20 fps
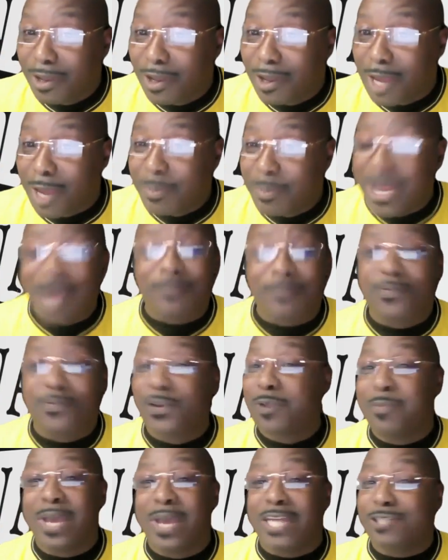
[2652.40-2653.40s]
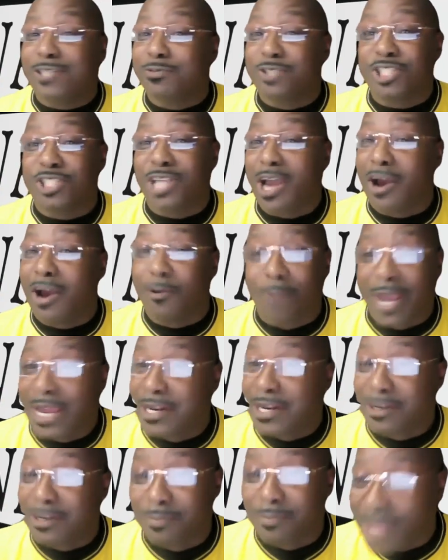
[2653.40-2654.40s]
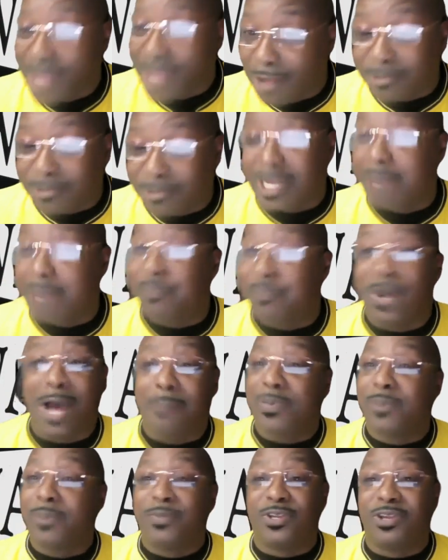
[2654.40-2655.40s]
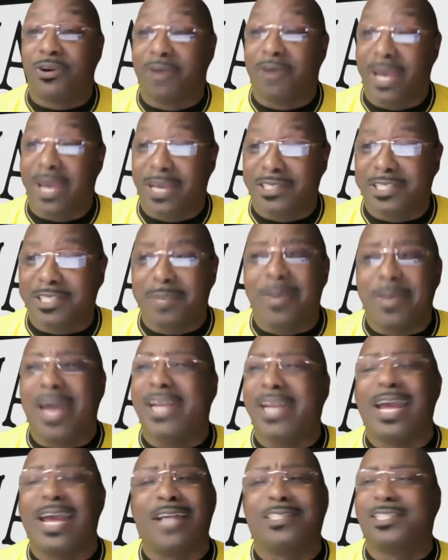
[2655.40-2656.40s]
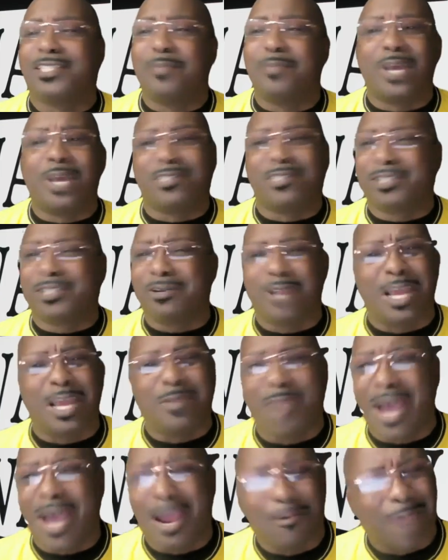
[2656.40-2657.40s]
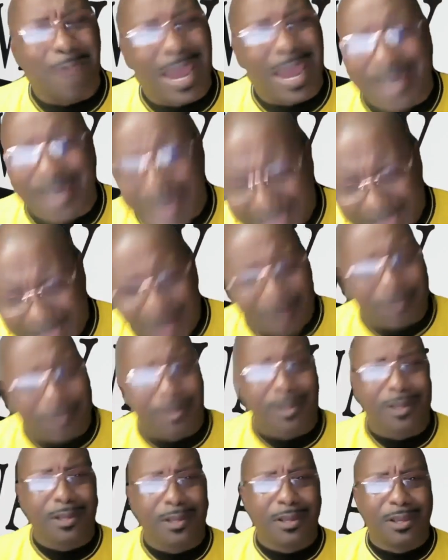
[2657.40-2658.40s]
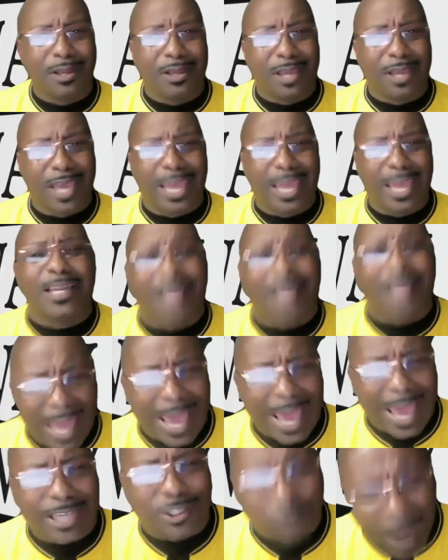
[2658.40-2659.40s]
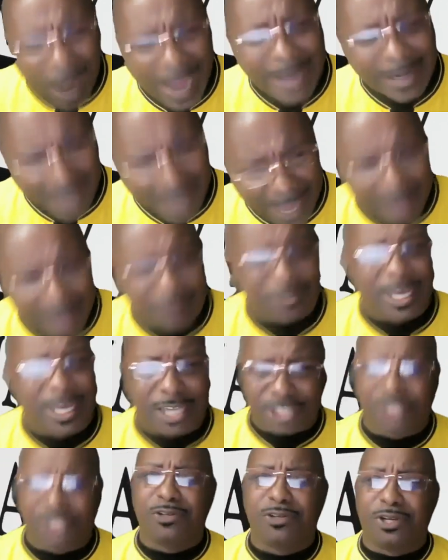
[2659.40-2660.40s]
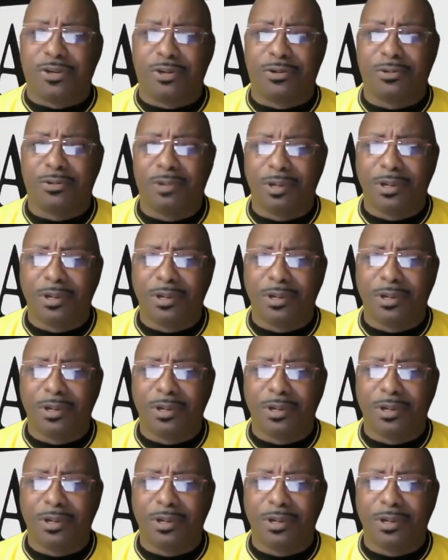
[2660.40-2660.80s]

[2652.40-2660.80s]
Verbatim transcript: I'm not finna mess with y'all random thoughts that pop up in your head. Somebody got something else on their mind right now. In class right now. Yes, you do.